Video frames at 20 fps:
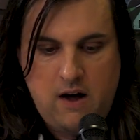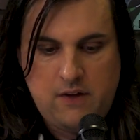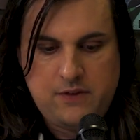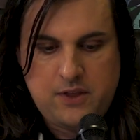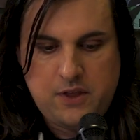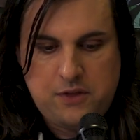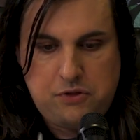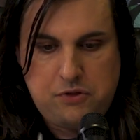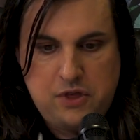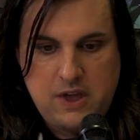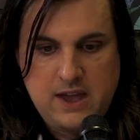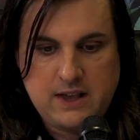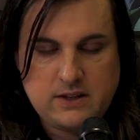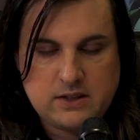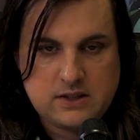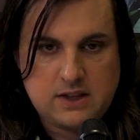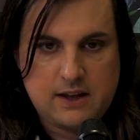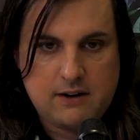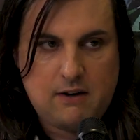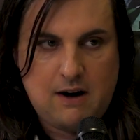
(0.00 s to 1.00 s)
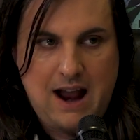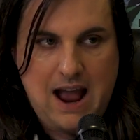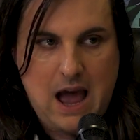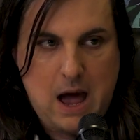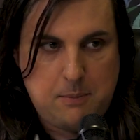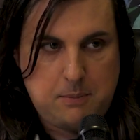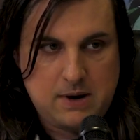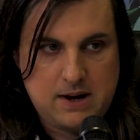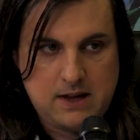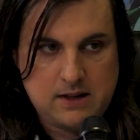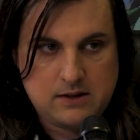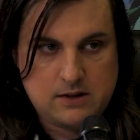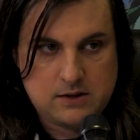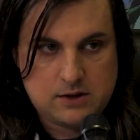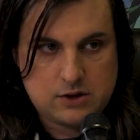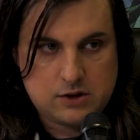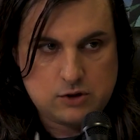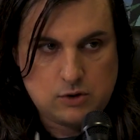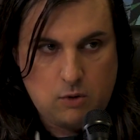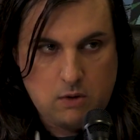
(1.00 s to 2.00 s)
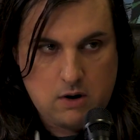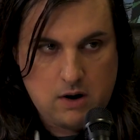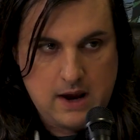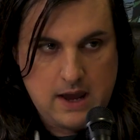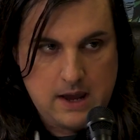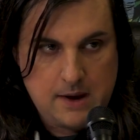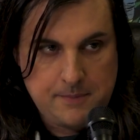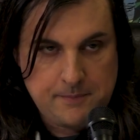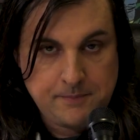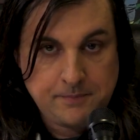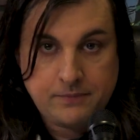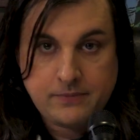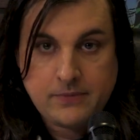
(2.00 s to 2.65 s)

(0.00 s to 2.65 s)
The things that are happening in the story